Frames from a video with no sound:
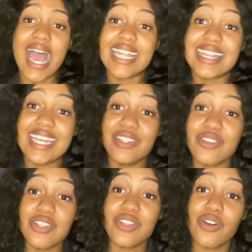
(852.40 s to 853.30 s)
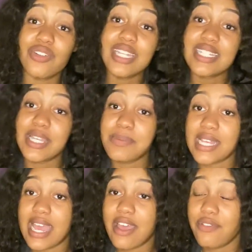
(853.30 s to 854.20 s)
I think those are the only tips I
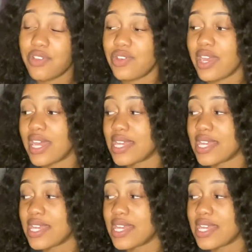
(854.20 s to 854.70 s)
have for you guys.